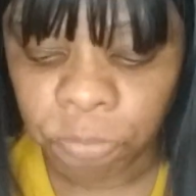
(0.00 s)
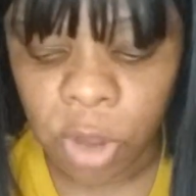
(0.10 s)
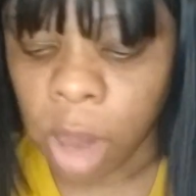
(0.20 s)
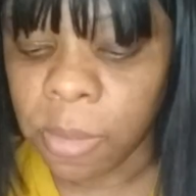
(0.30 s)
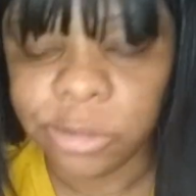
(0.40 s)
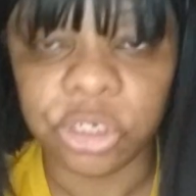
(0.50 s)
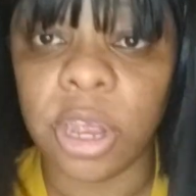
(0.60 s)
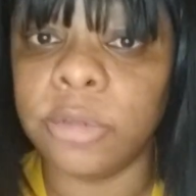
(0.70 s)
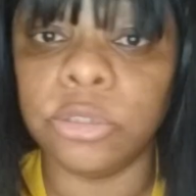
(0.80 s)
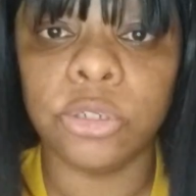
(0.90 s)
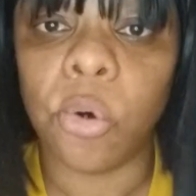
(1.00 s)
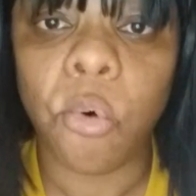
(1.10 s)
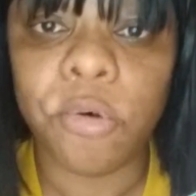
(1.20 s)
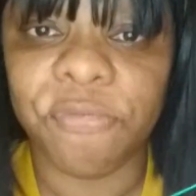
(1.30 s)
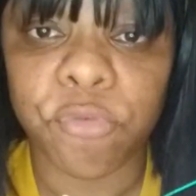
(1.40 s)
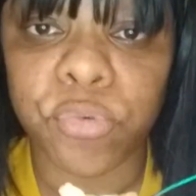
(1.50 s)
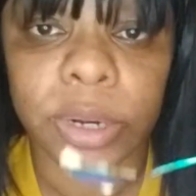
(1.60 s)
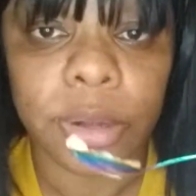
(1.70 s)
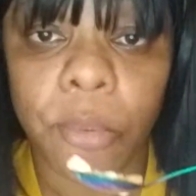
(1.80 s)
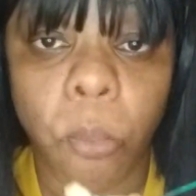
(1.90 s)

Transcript: I may change it to all fruity